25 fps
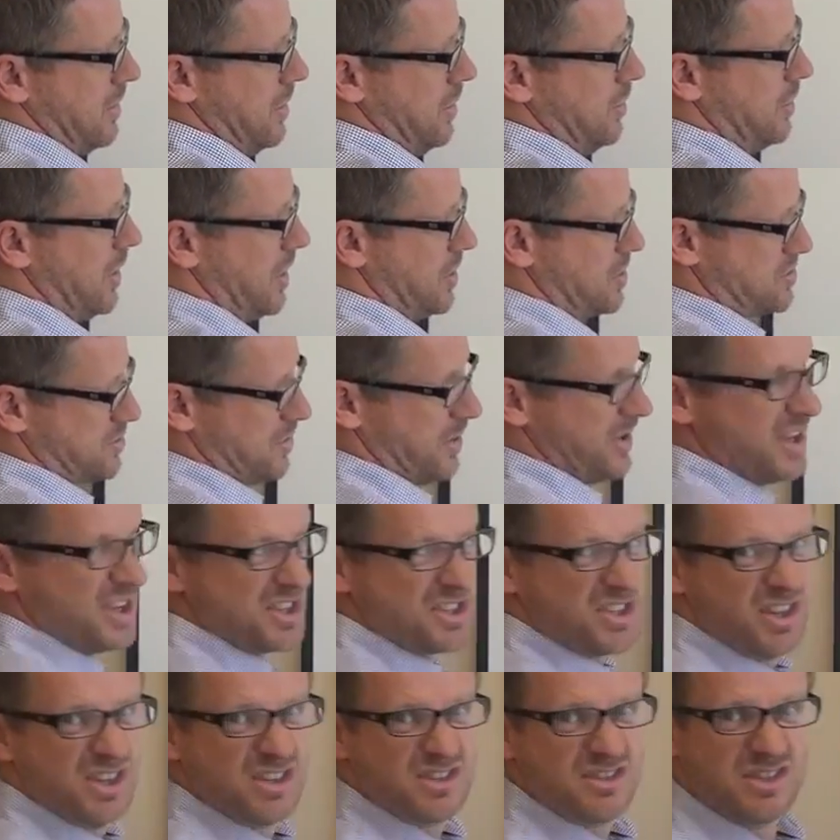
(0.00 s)
Who knows what
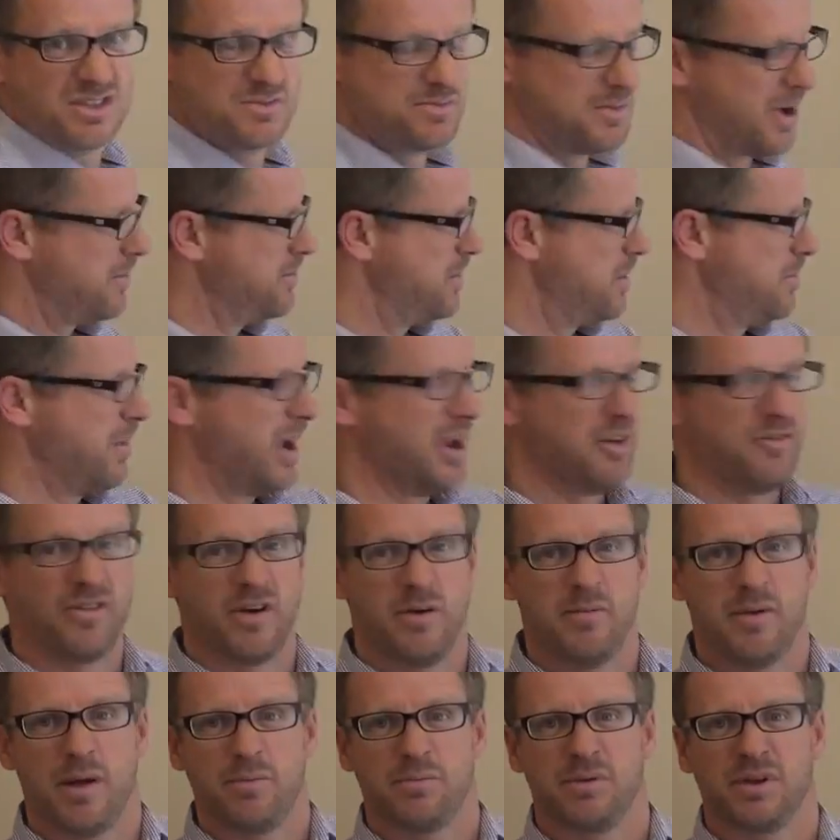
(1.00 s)
this is? This might be a
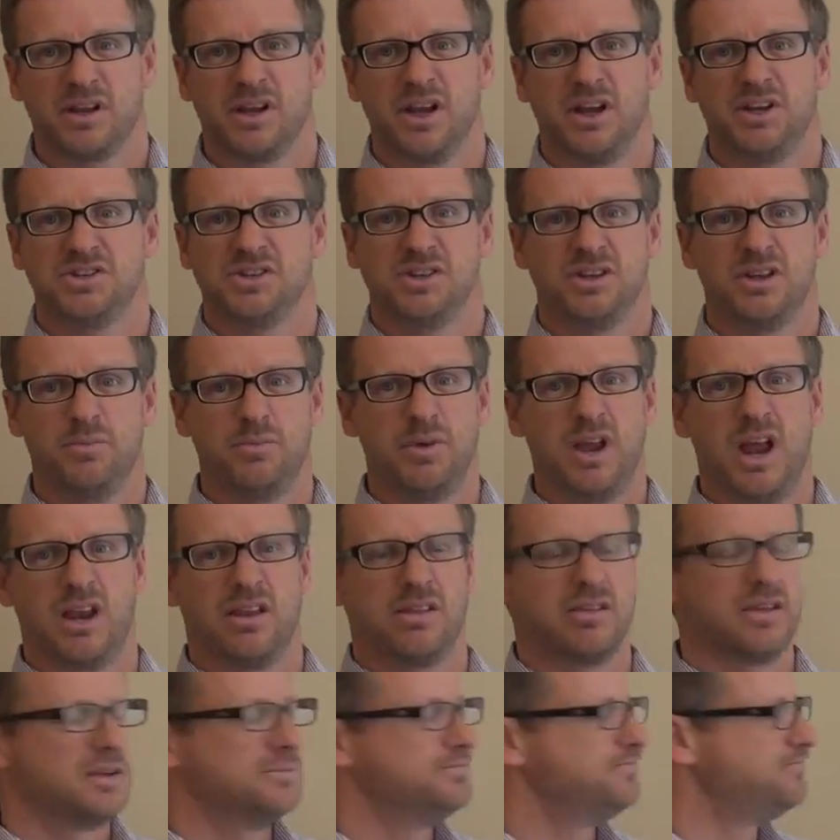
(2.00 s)
mainframe application. Could be
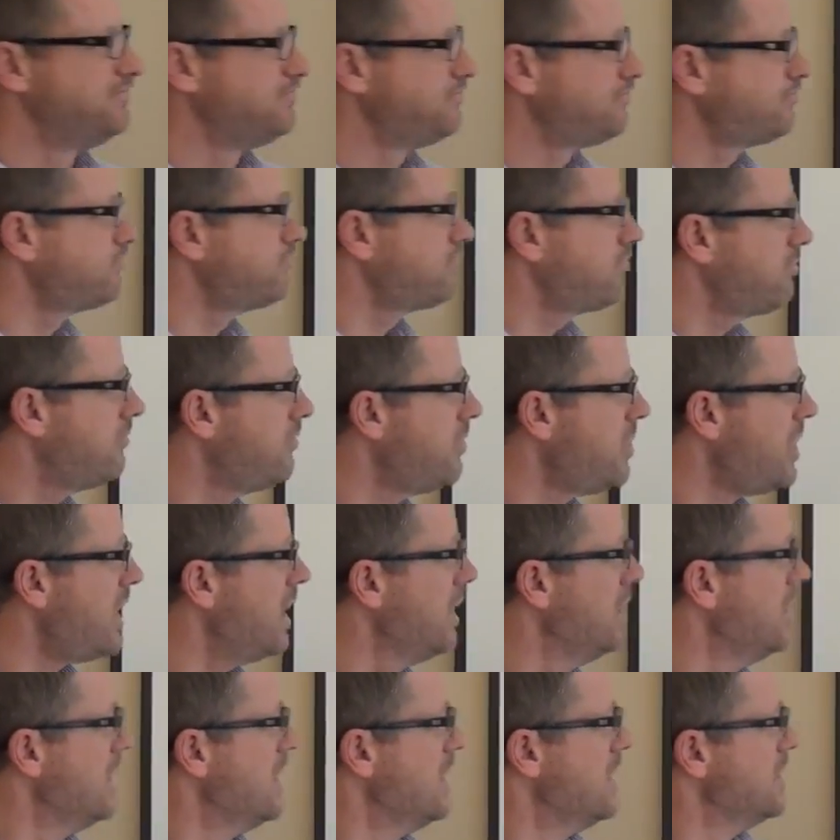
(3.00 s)
anything.
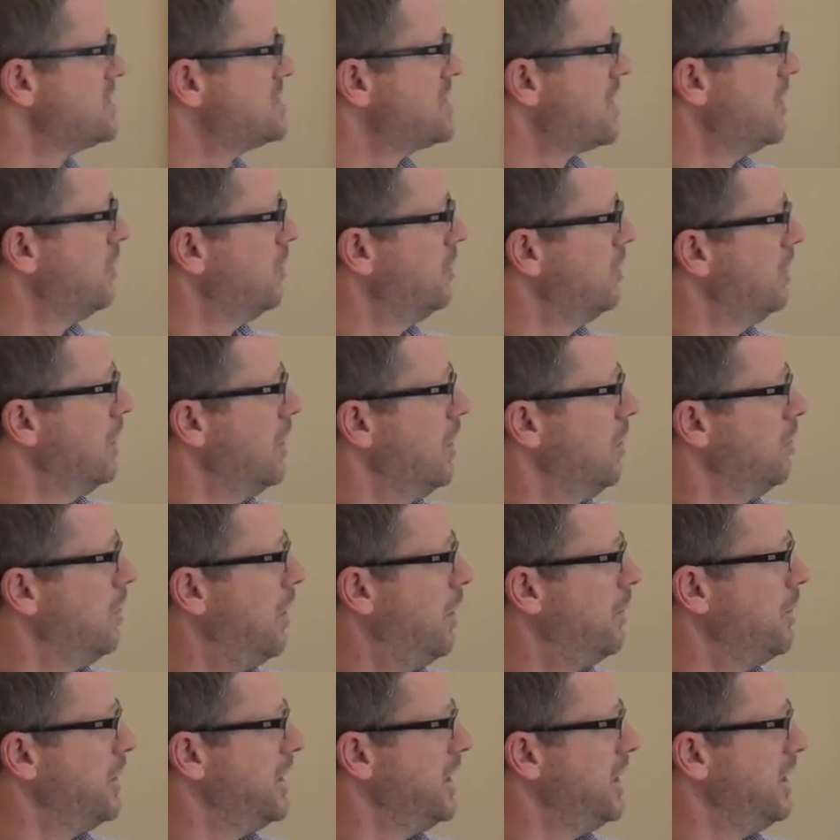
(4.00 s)
So
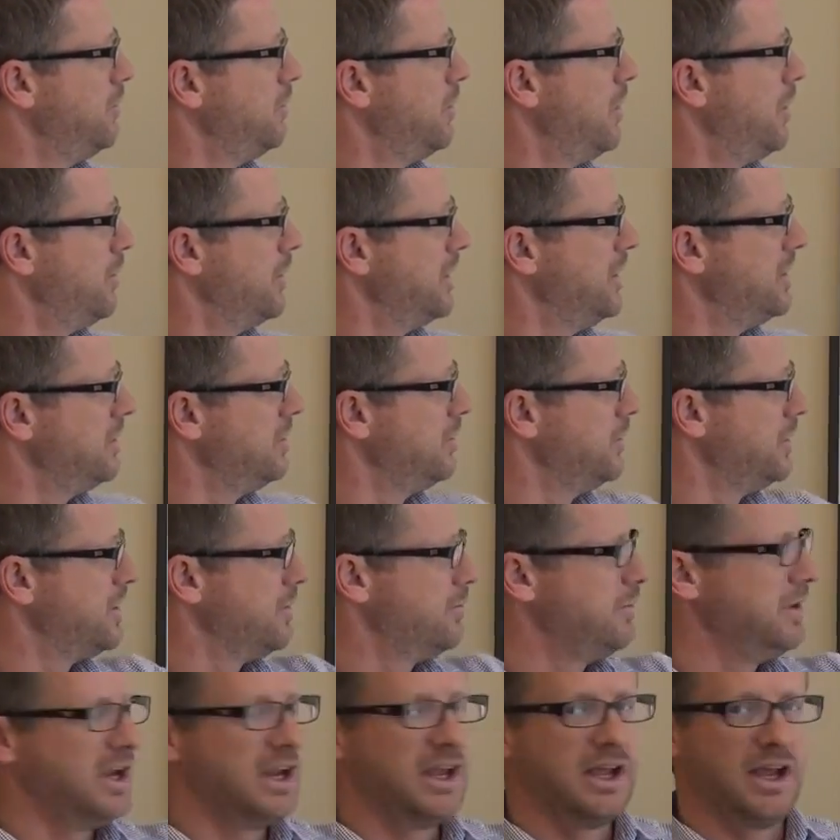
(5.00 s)
what we, what we do with
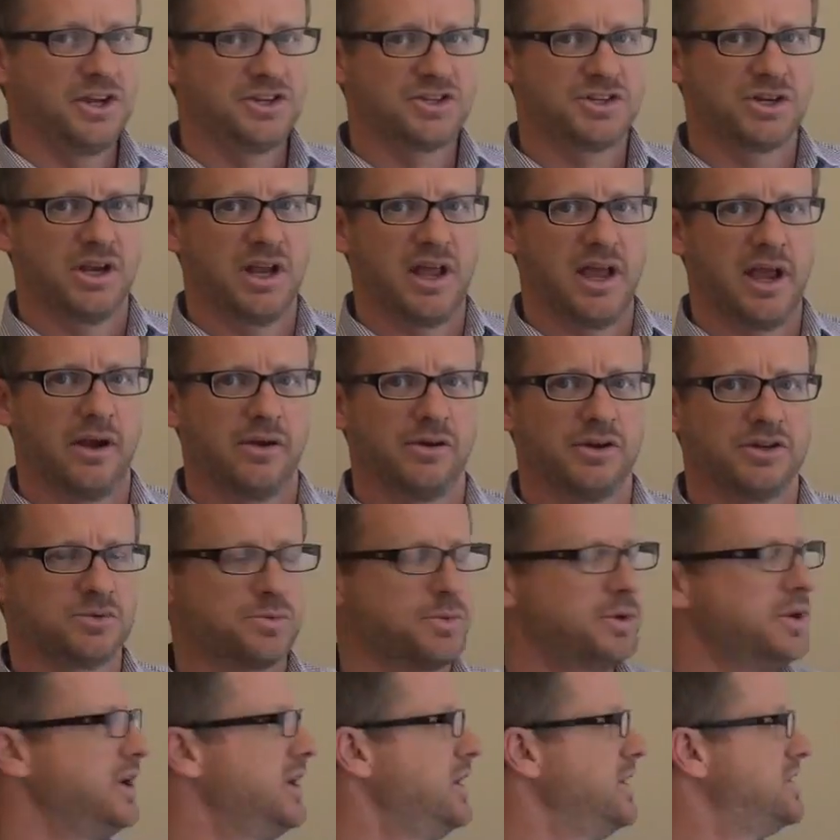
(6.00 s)
the mediation layer is
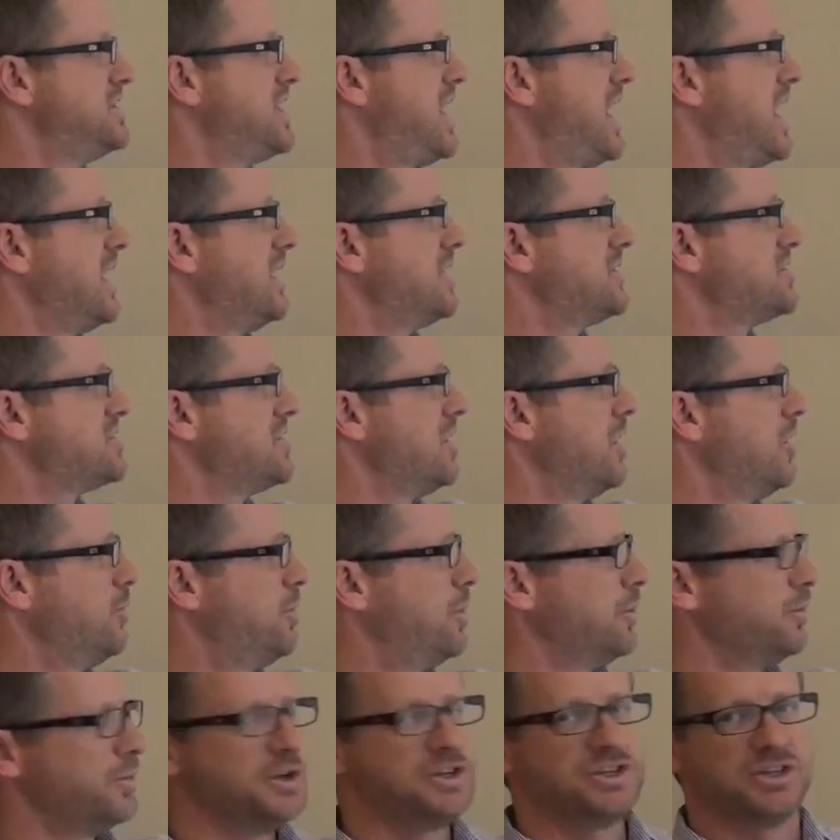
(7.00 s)
we take
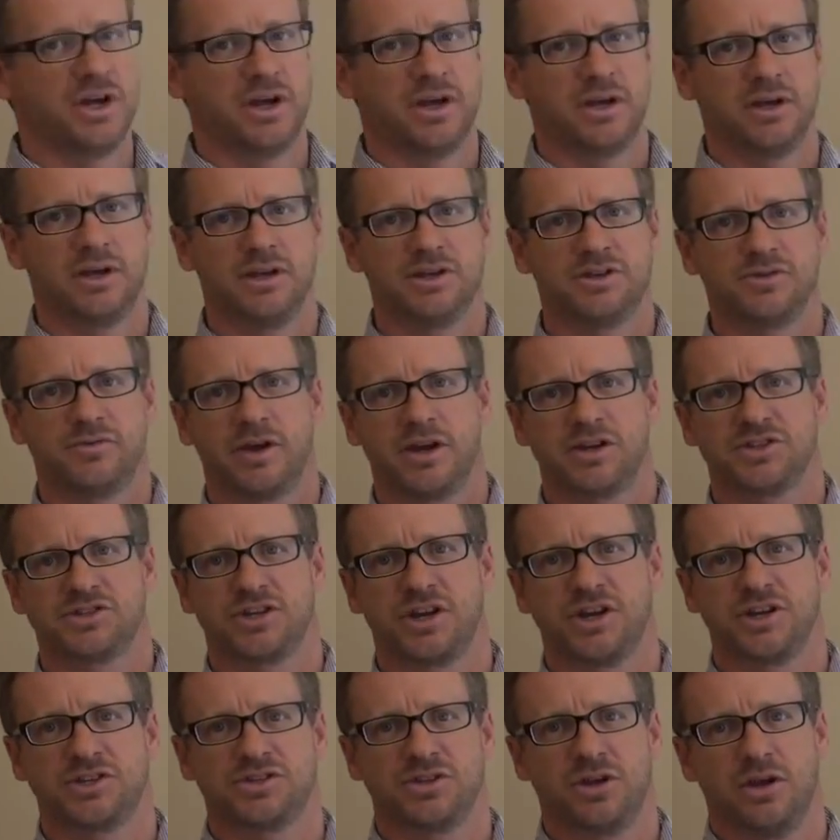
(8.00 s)
SOAP and we turn it into REST
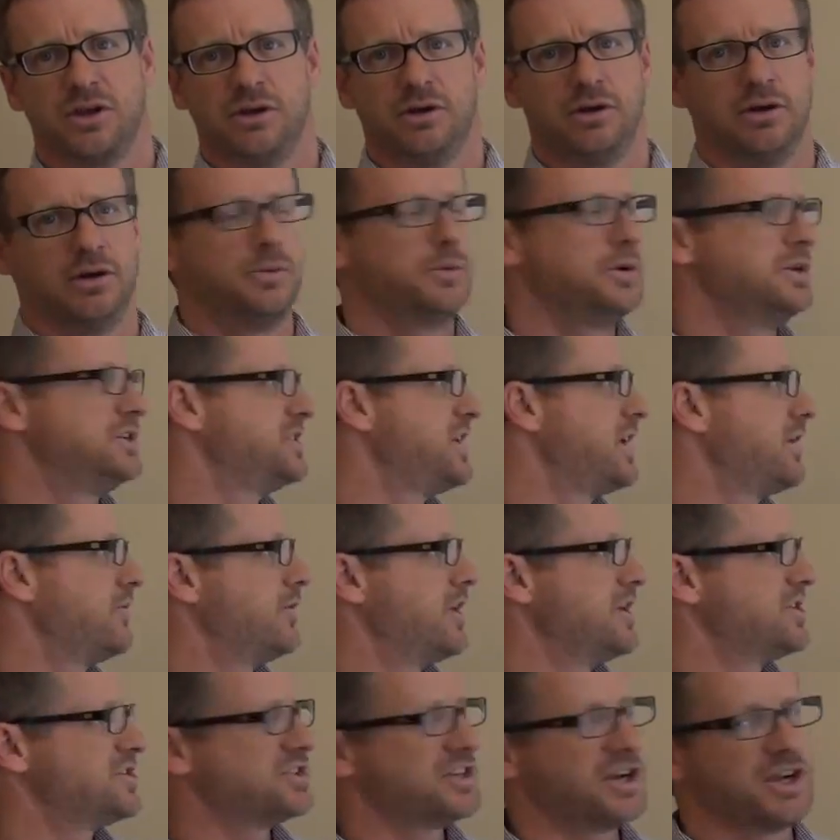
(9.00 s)
JSON, or we take
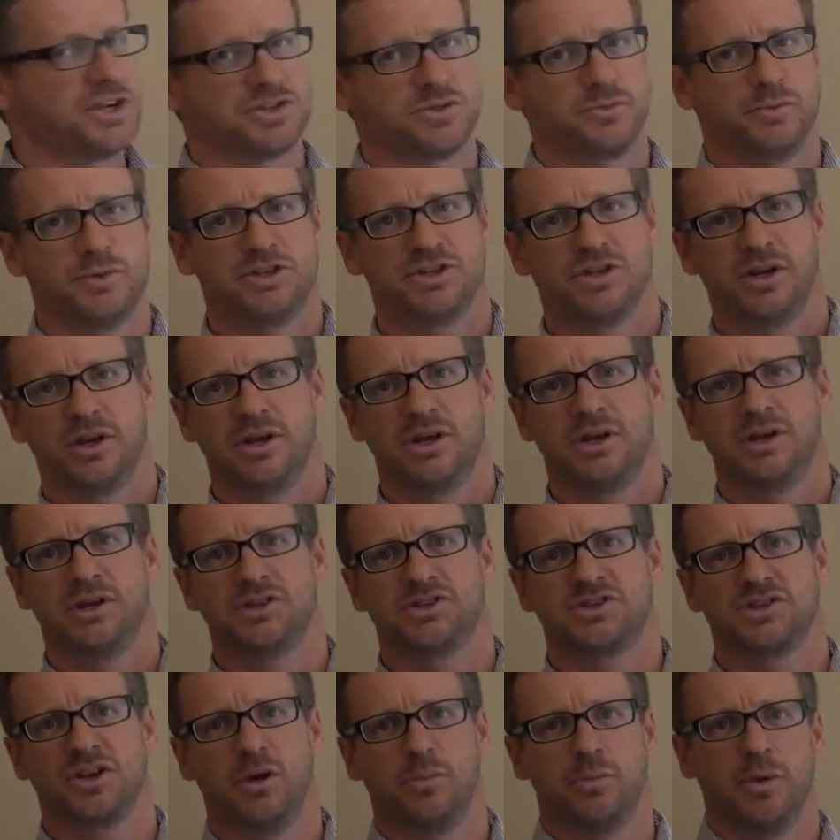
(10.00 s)
REST JSON and we turn it into
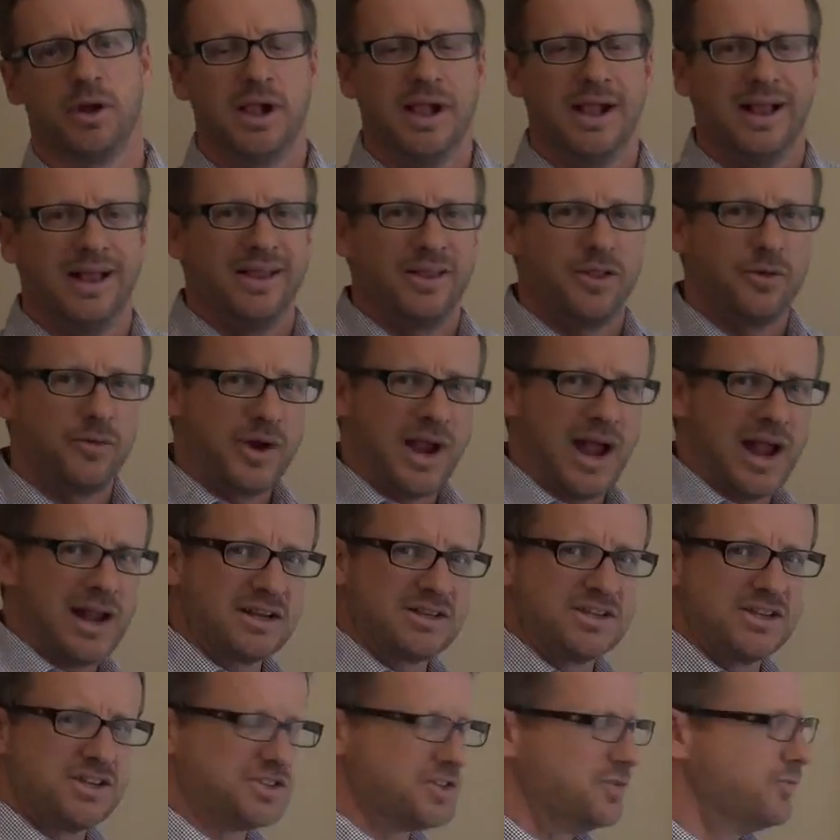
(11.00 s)
SOAP. The
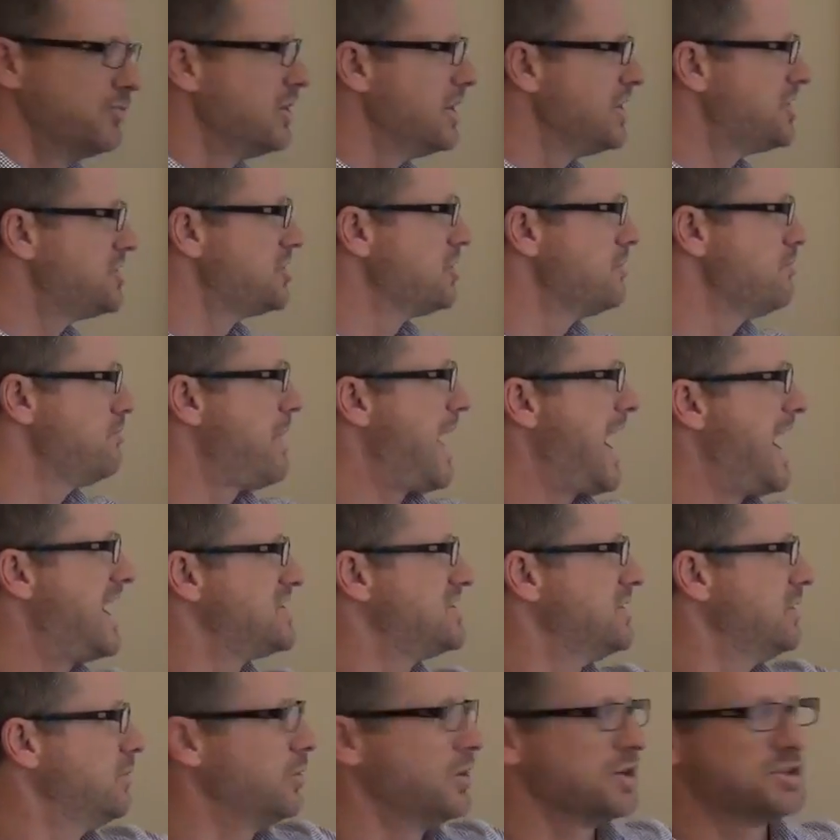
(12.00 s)
reality is it really shouldn't
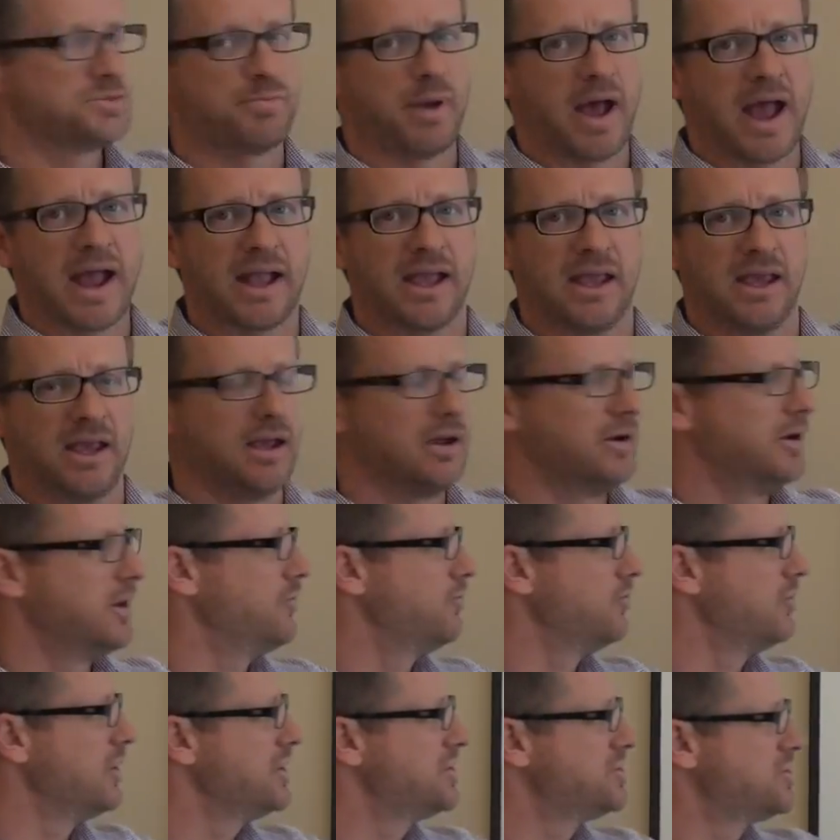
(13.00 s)
matter what's back here, and
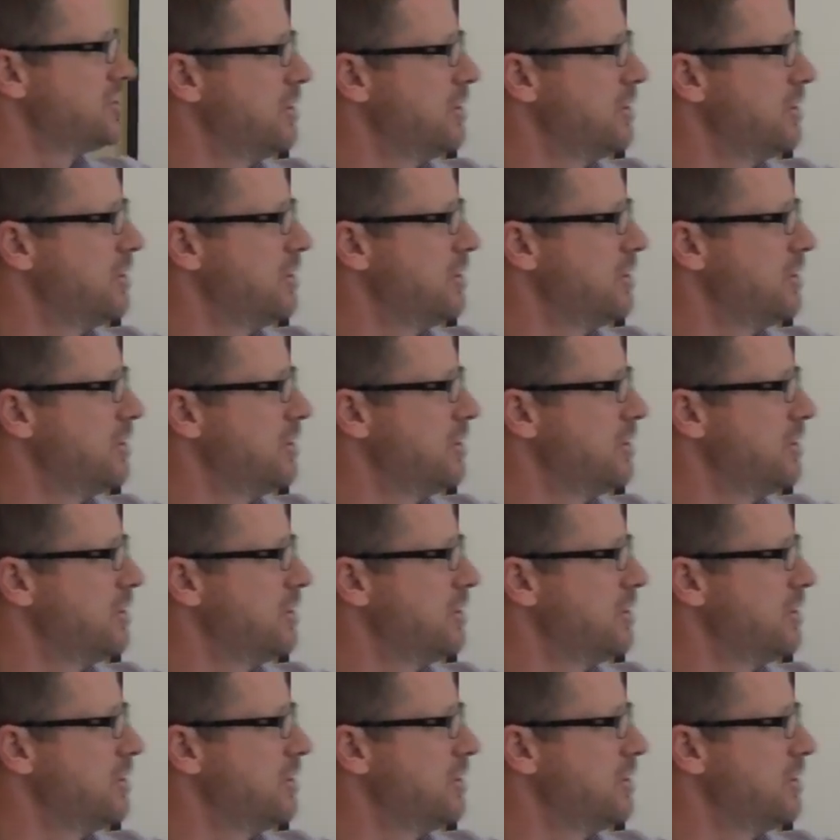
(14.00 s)
it really